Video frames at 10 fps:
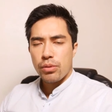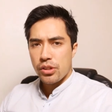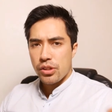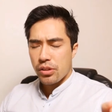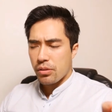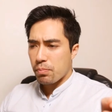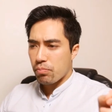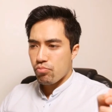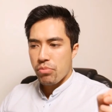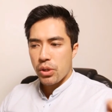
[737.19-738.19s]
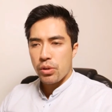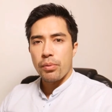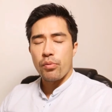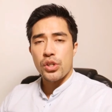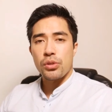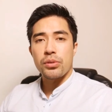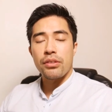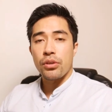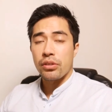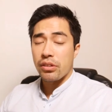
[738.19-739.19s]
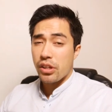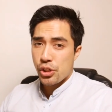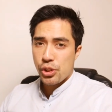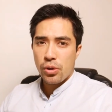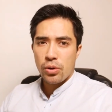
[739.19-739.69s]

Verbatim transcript: consult a medical professional if you're not sure